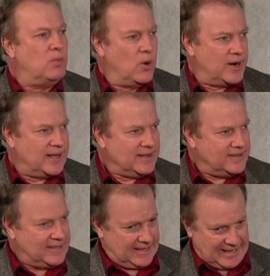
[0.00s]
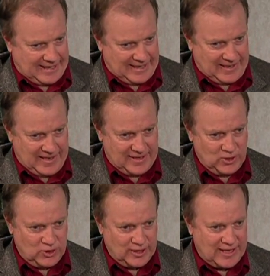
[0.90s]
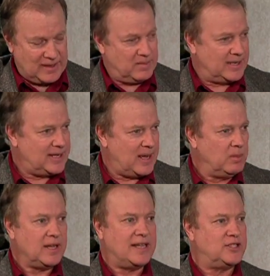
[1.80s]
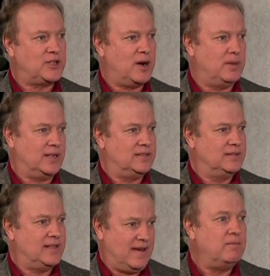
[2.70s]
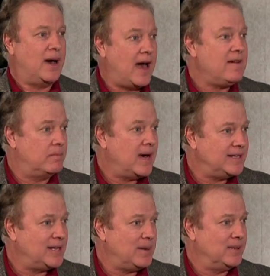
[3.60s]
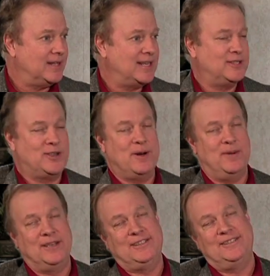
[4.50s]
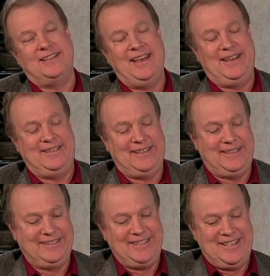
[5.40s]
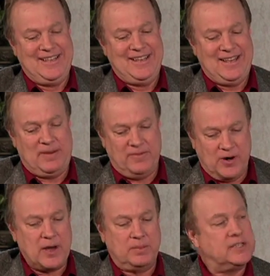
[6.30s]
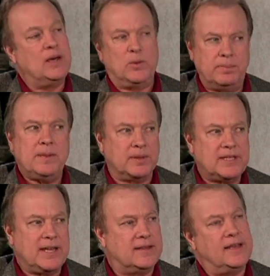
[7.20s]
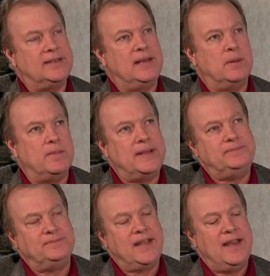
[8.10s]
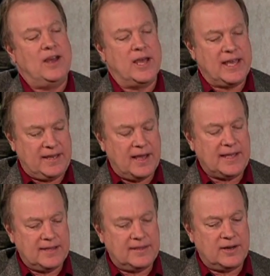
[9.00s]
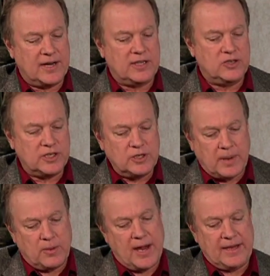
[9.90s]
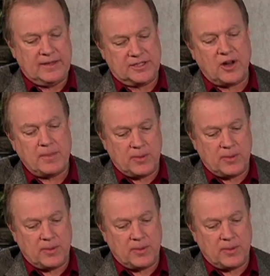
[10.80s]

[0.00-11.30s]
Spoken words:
morning, usually at my table at Starbucks. I have my table at Starbucks, and I'm very upset when people take that table. But now I get there, and I usually start my